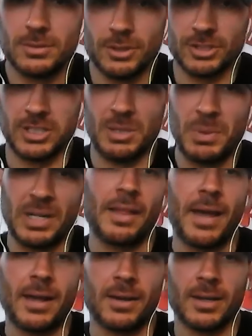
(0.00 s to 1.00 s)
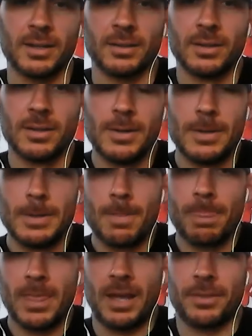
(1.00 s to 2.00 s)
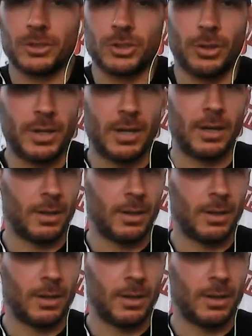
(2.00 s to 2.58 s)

you're sleeping there that night. And they'll show you